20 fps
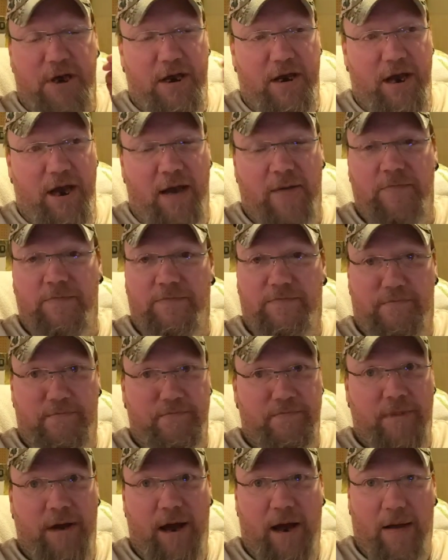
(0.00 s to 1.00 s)
And I'm
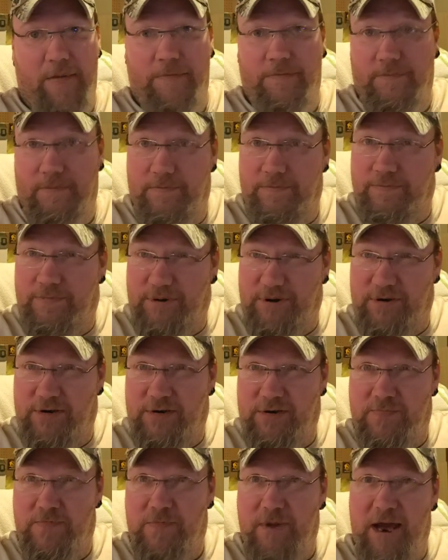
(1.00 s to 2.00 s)

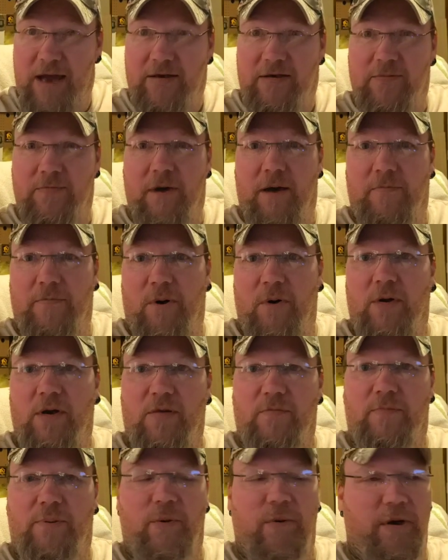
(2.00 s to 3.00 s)
got to my
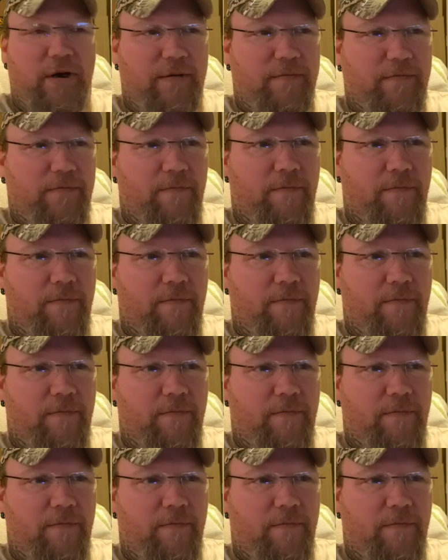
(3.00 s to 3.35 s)
boiling point.